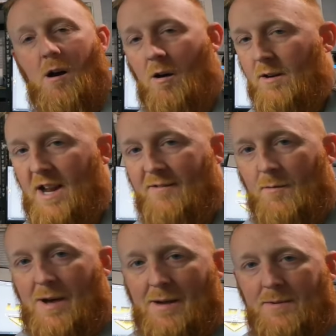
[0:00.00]
Already have
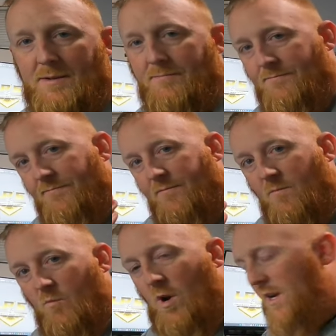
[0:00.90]
a bobbin
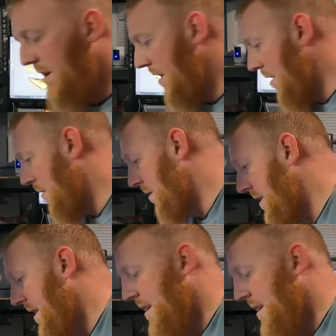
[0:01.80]
ready to go.